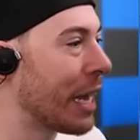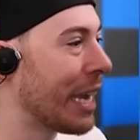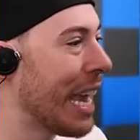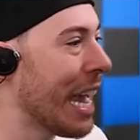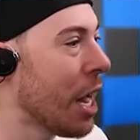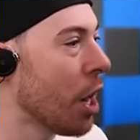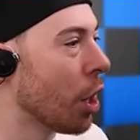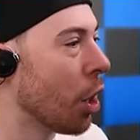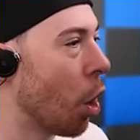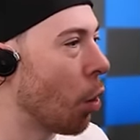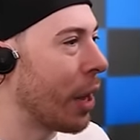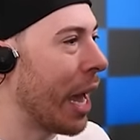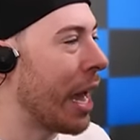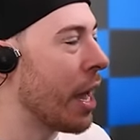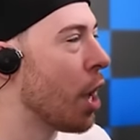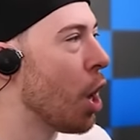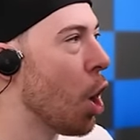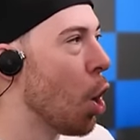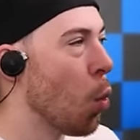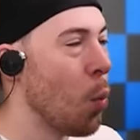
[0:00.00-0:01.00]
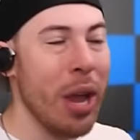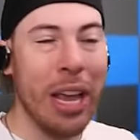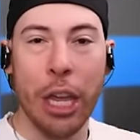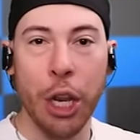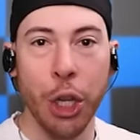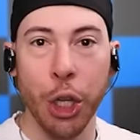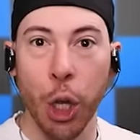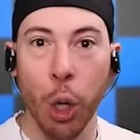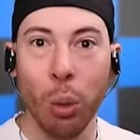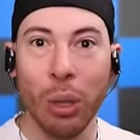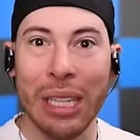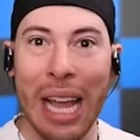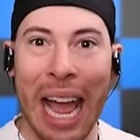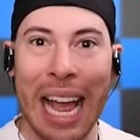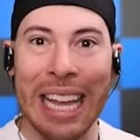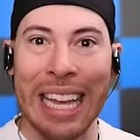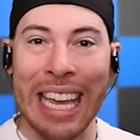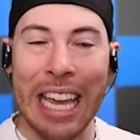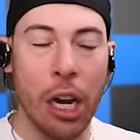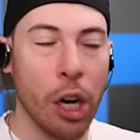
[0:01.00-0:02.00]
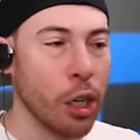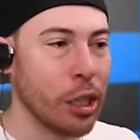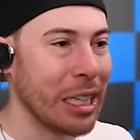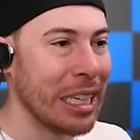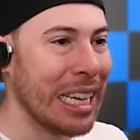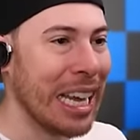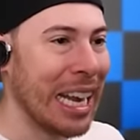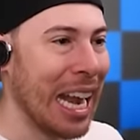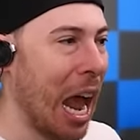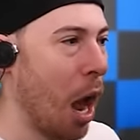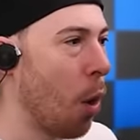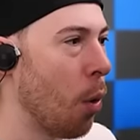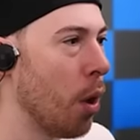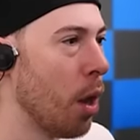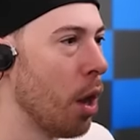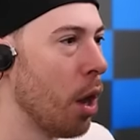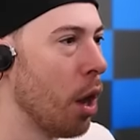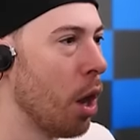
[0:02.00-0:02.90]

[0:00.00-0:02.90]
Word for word: gear. Okay, we can use that gear to get out.